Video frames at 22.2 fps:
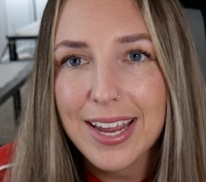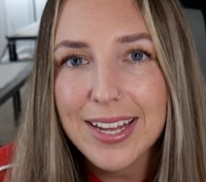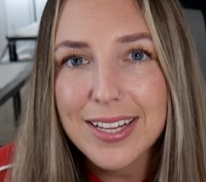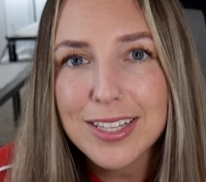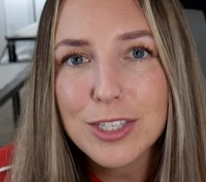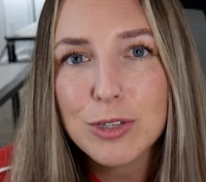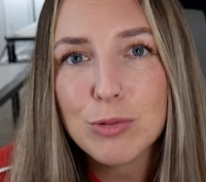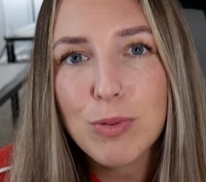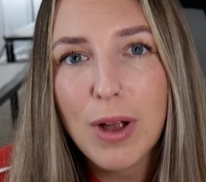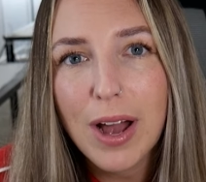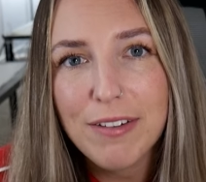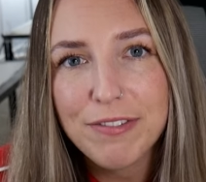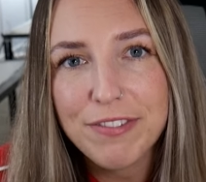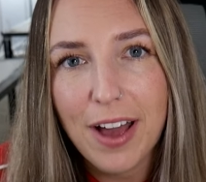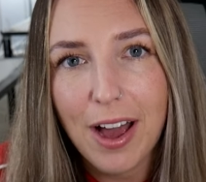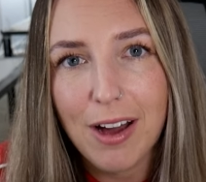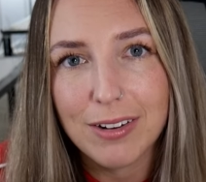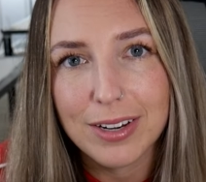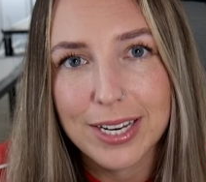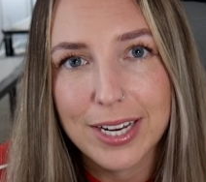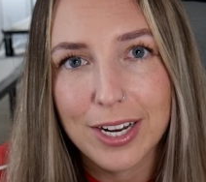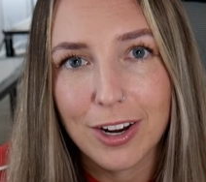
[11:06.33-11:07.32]
it's rough
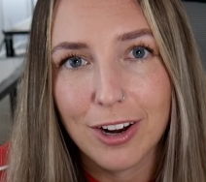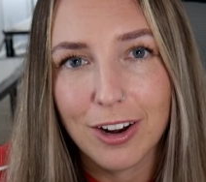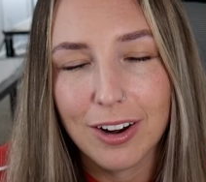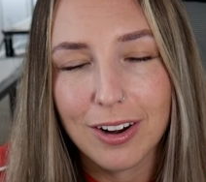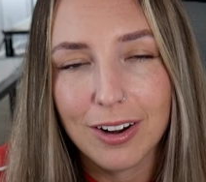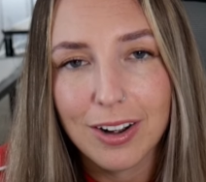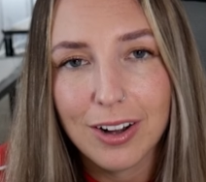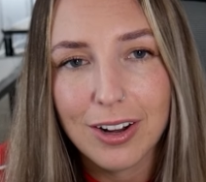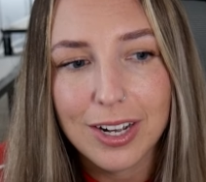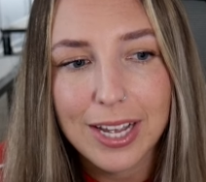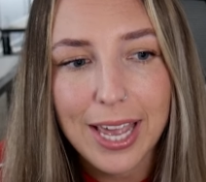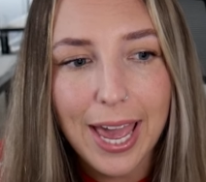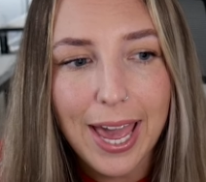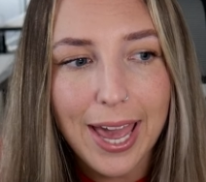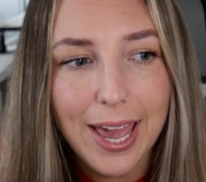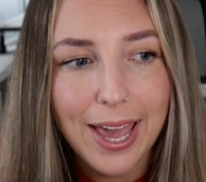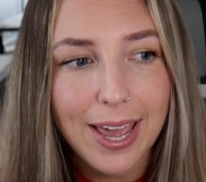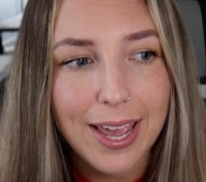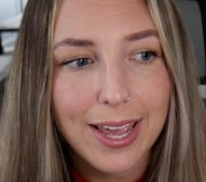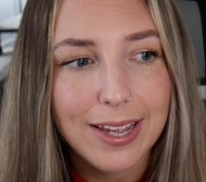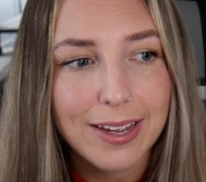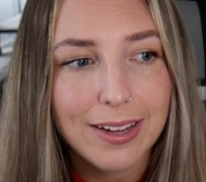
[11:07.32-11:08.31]
out here,
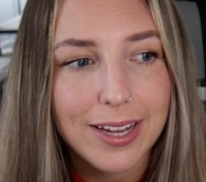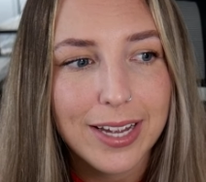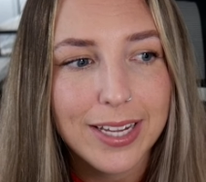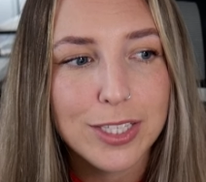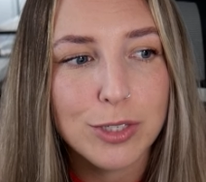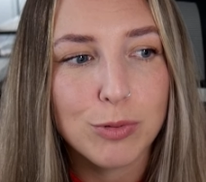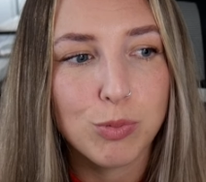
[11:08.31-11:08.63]
okay? It's